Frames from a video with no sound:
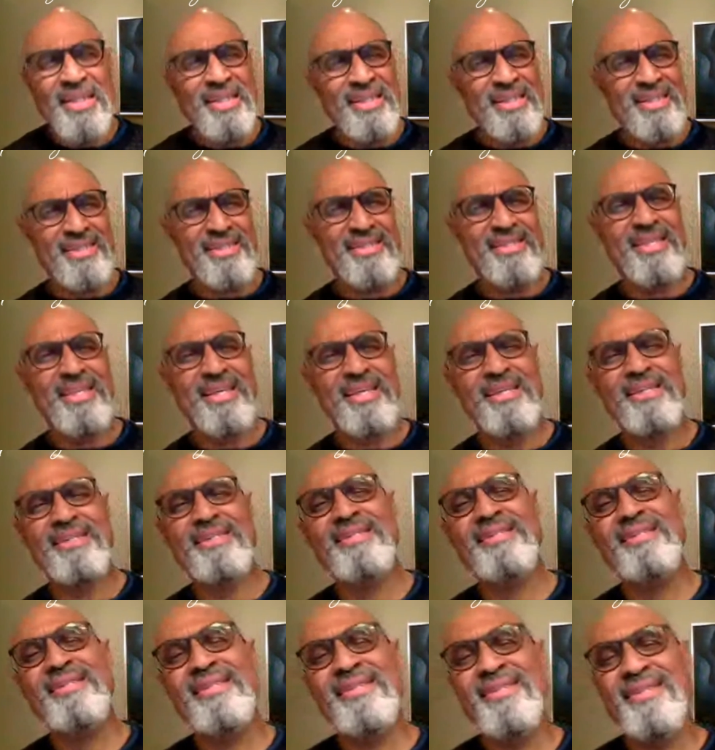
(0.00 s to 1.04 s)
Is
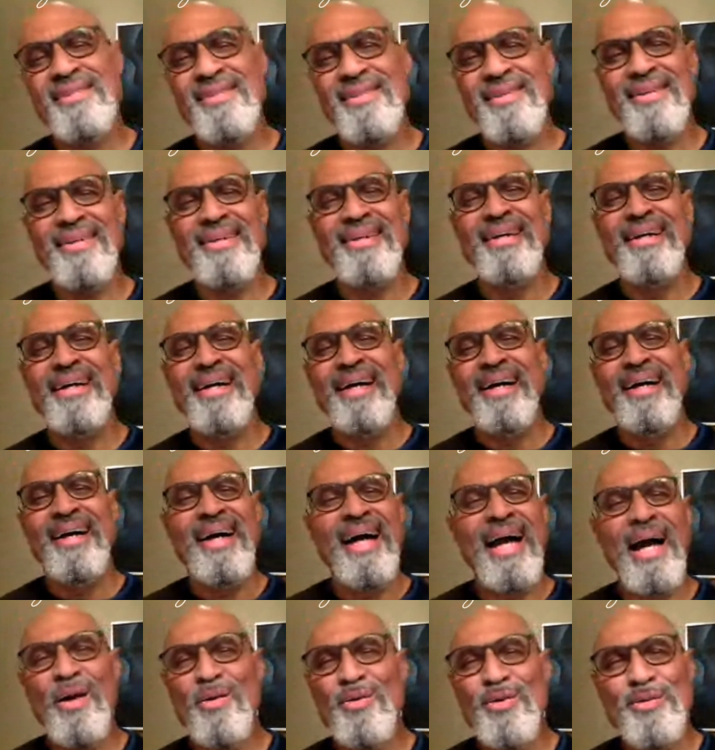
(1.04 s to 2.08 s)
this
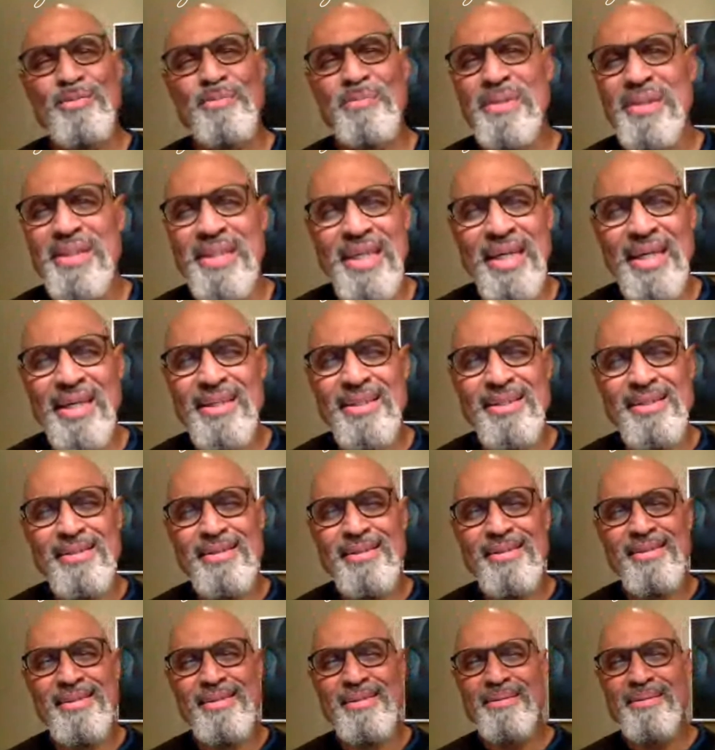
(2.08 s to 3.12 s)
how it
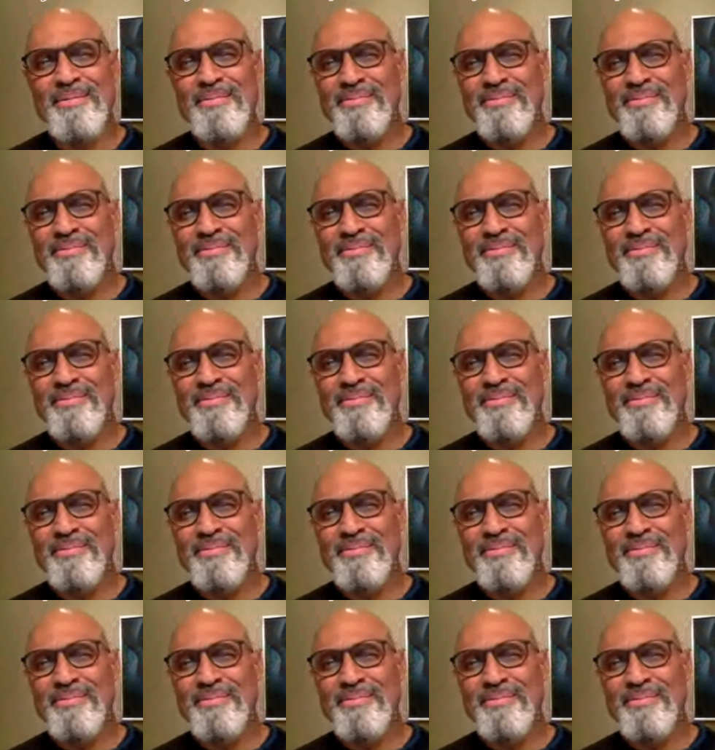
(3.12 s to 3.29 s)
begins?